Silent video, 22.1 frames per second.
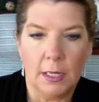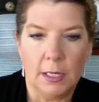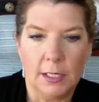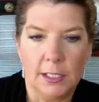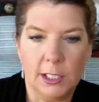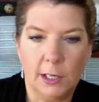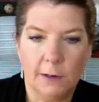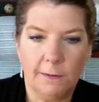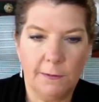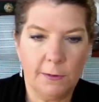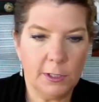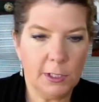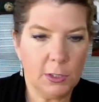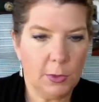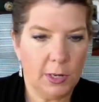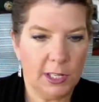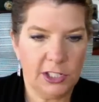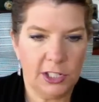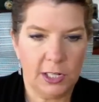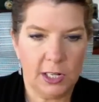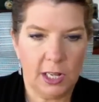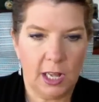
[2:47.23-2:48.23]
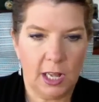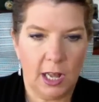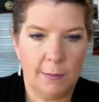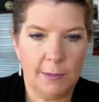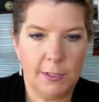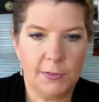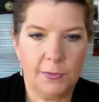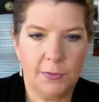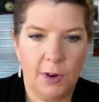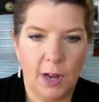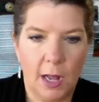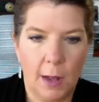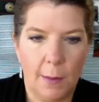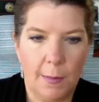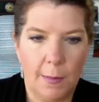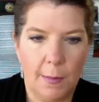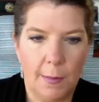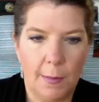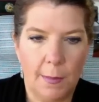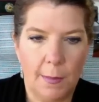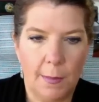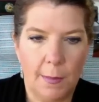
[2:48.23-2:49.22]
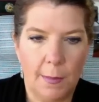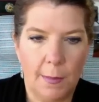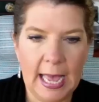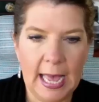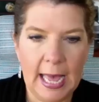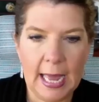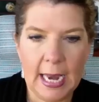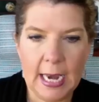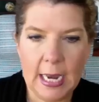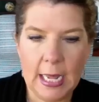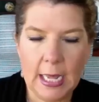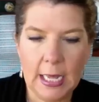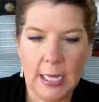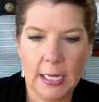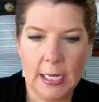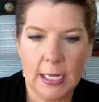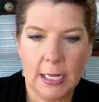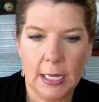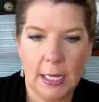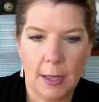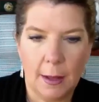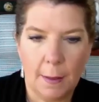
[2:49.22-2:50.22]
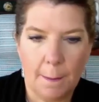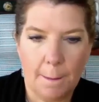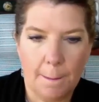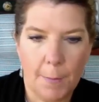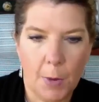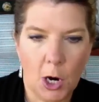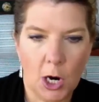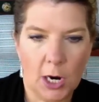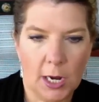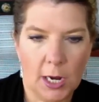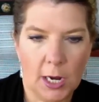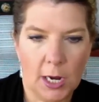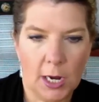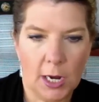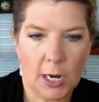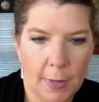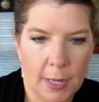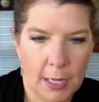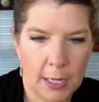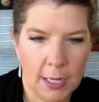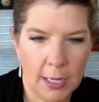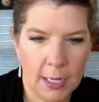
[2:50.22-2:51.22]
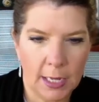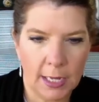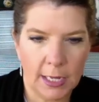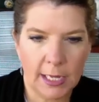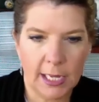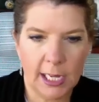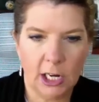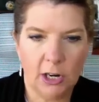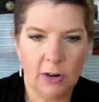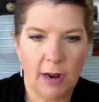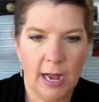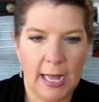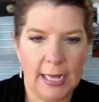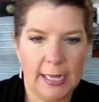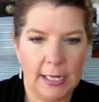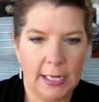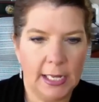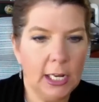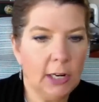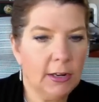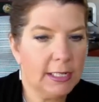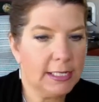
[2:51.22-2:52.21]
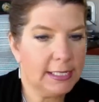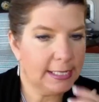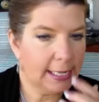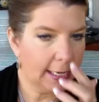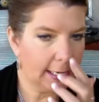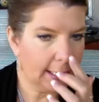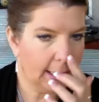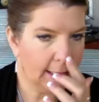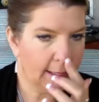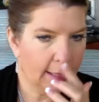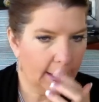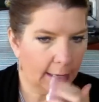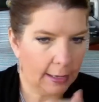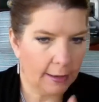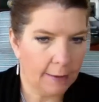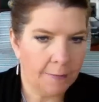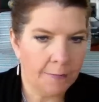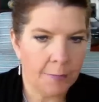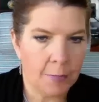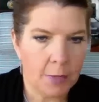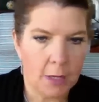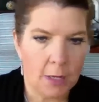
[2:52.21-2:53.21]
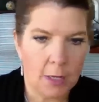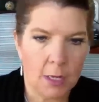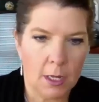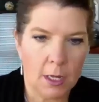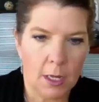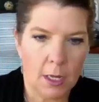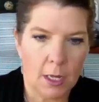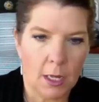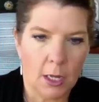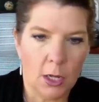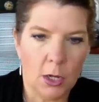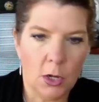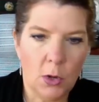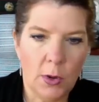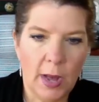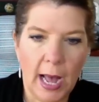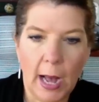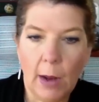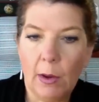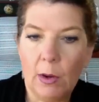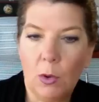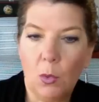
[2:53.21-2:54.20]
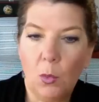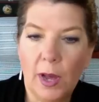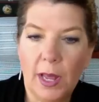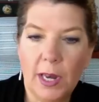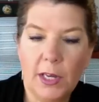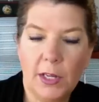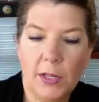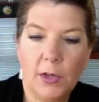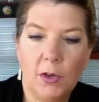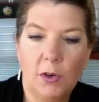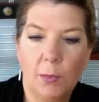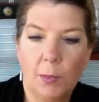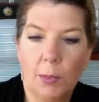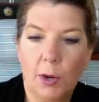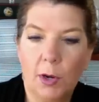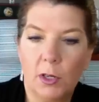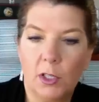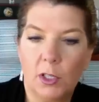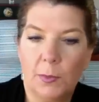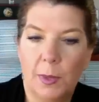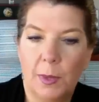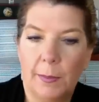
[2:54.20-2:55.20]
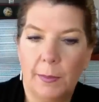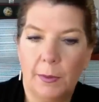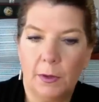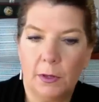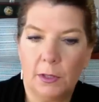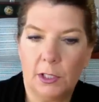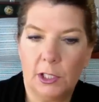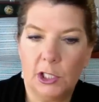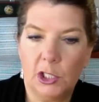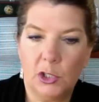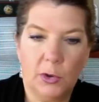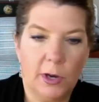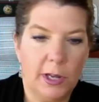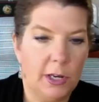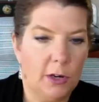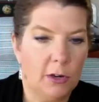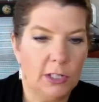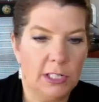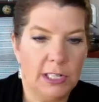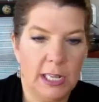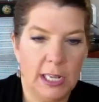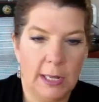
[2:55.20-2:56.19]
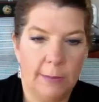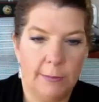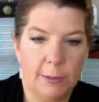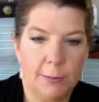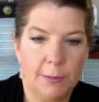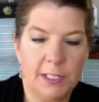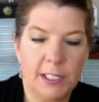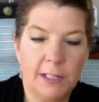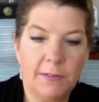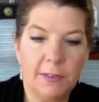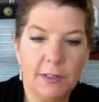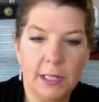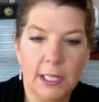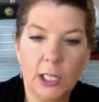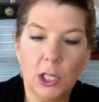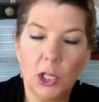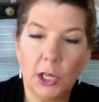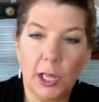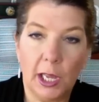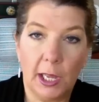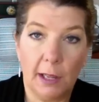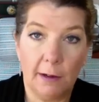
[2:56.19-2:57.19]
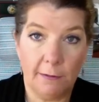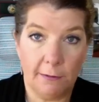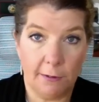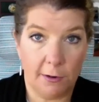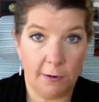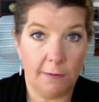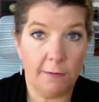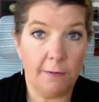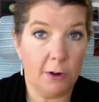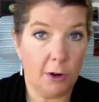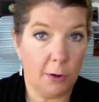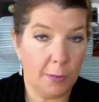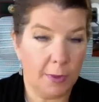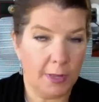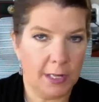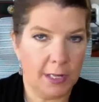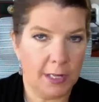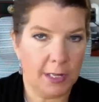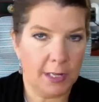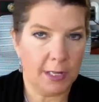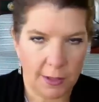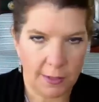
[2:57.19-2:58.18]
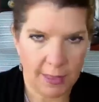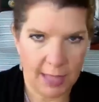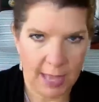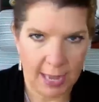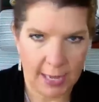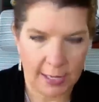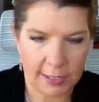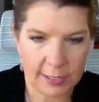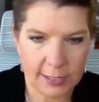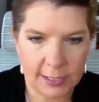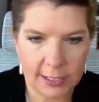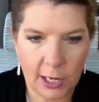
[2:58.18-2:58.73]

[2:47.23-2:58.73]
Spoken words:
So first question comes from Leanne Markham Kirasik, I think. Who, how, and when do you approach people to join your team? Specifically looking for verbiage. Thanks.